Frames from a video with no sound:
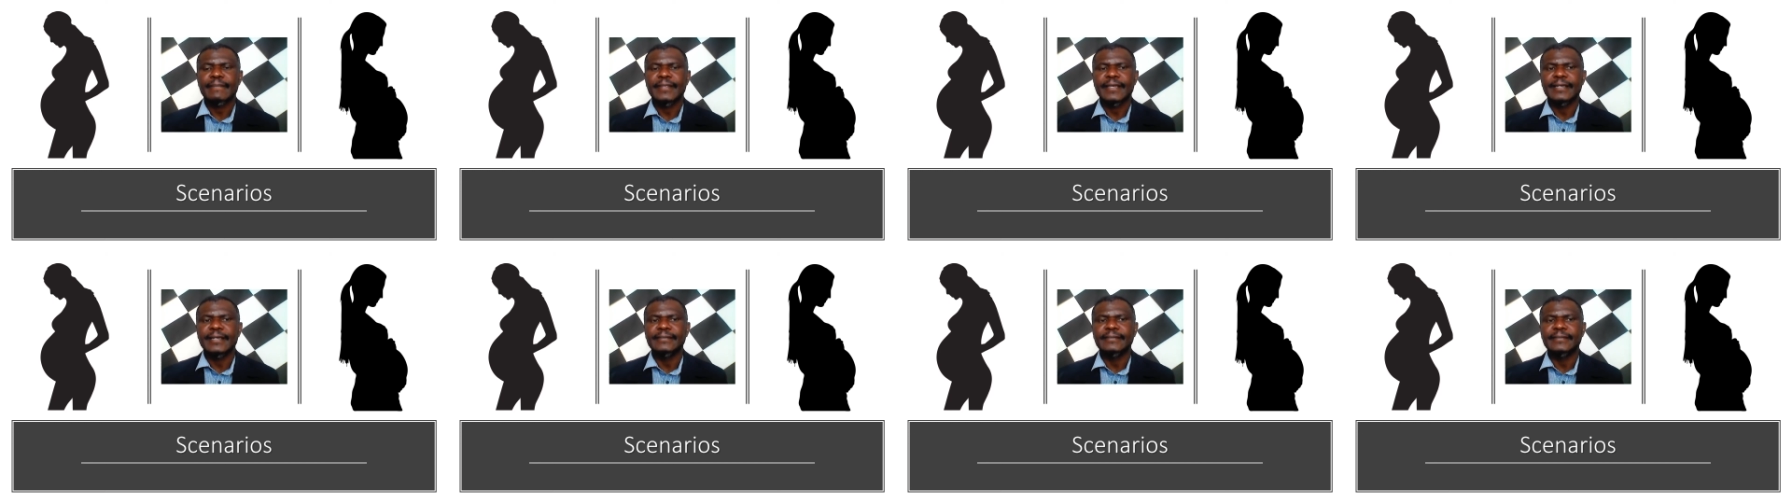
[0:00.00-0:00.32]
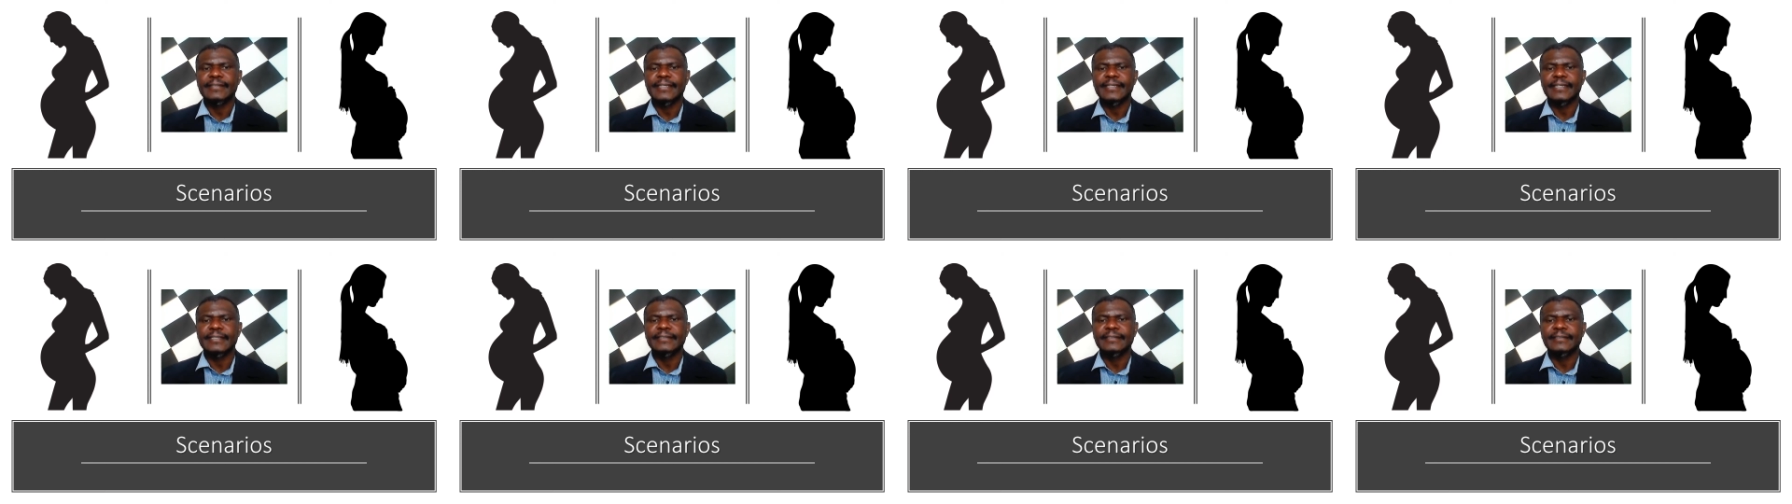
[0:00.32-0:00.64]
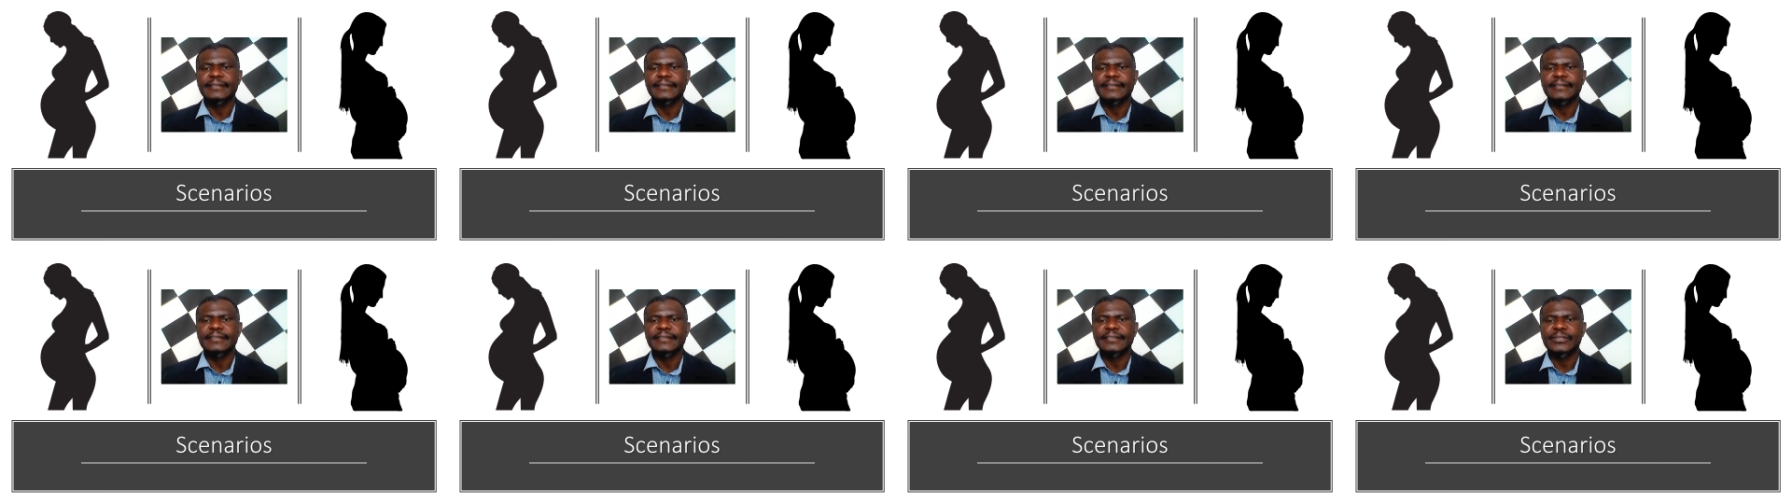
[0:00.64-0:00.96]
and
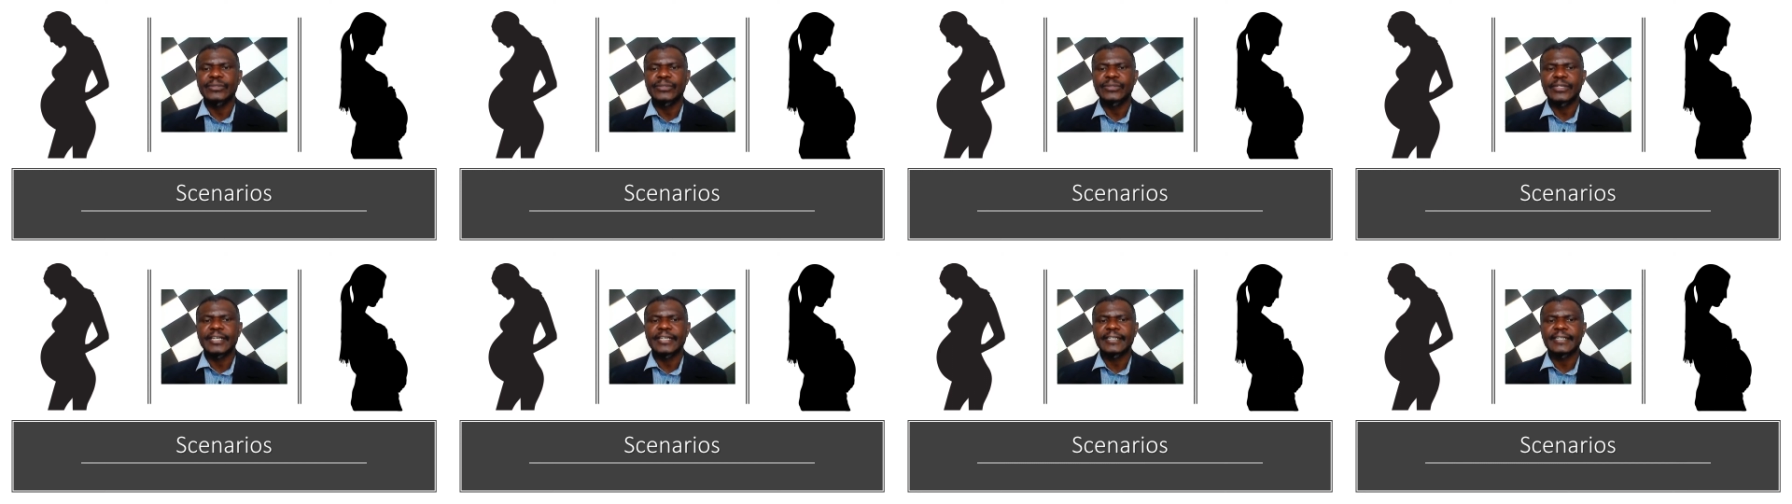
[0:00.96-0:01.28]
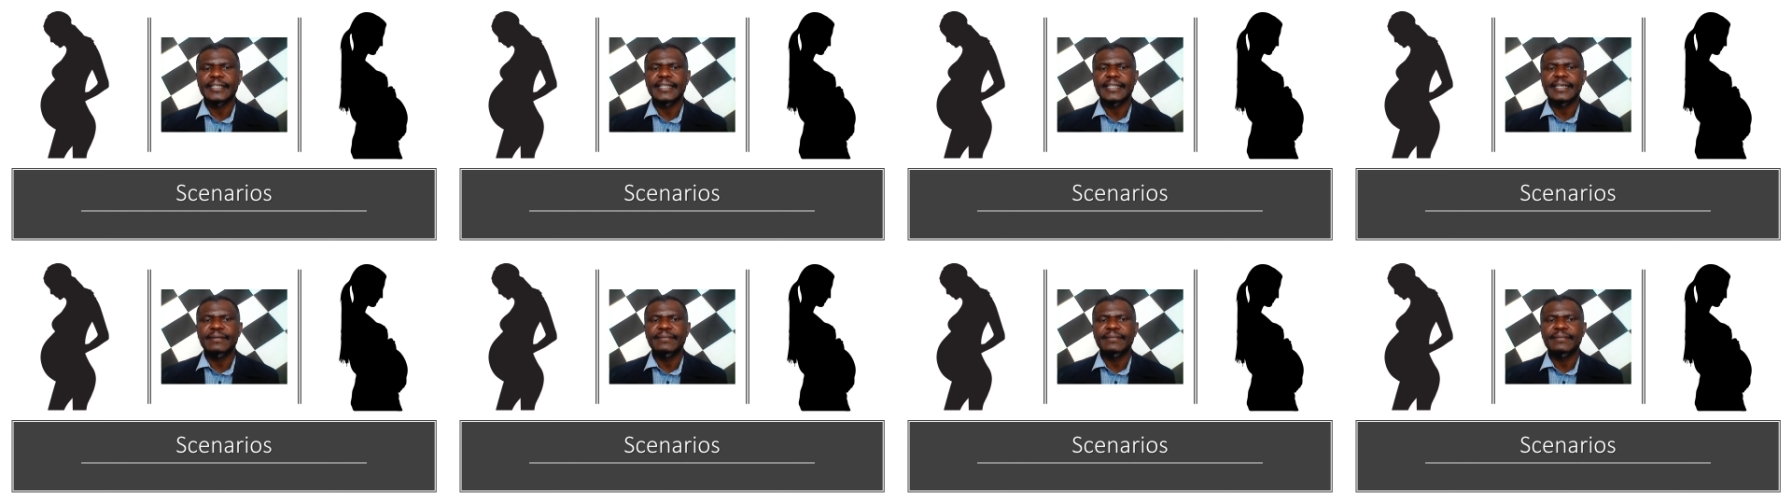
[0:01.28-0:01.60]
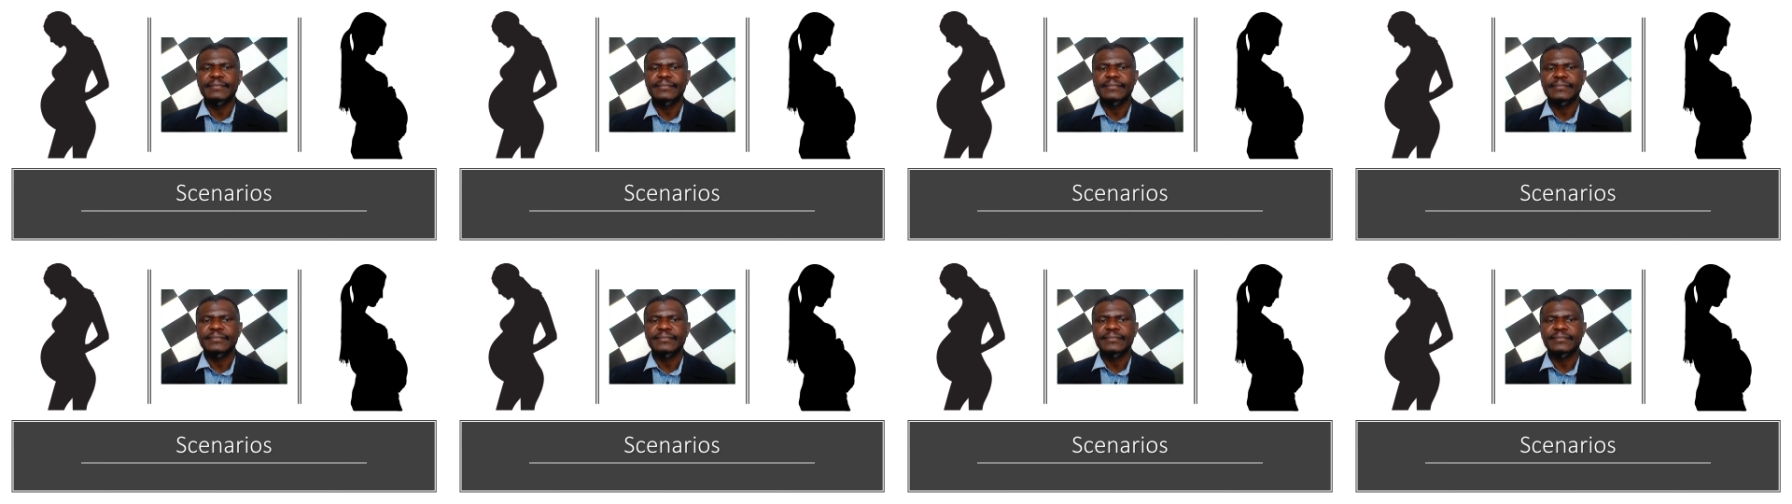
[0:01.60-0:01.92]
then look at
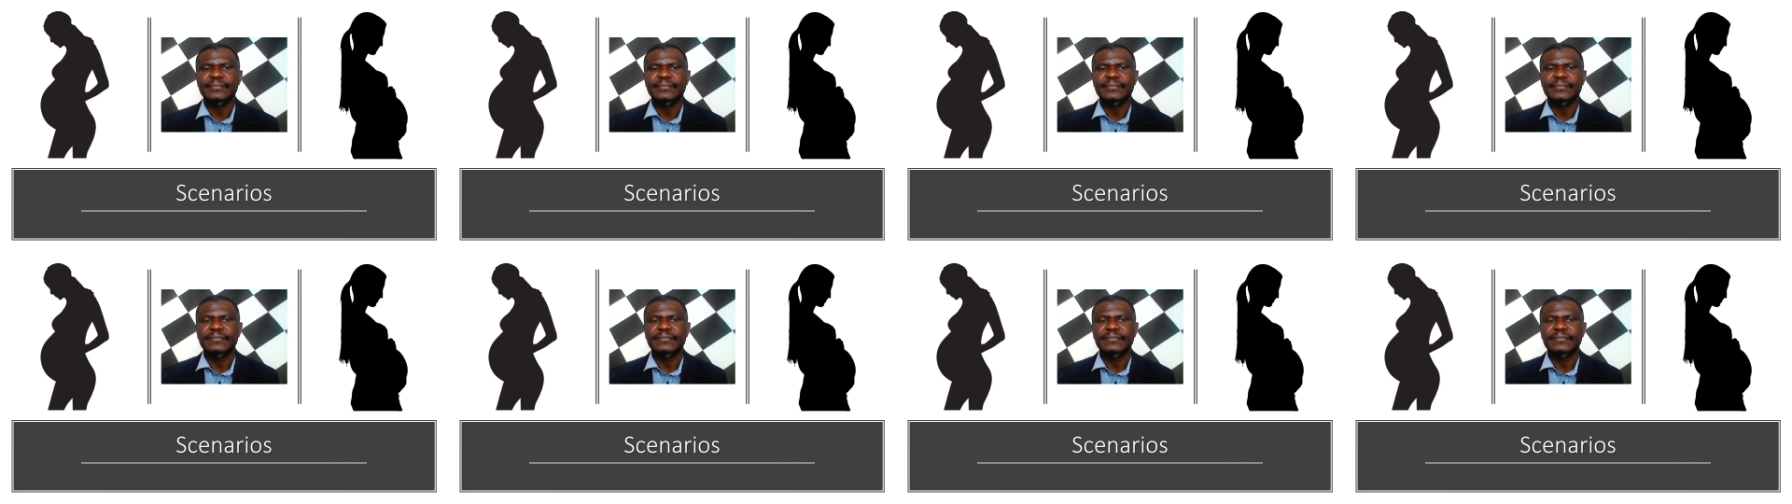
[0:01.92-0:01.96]
them.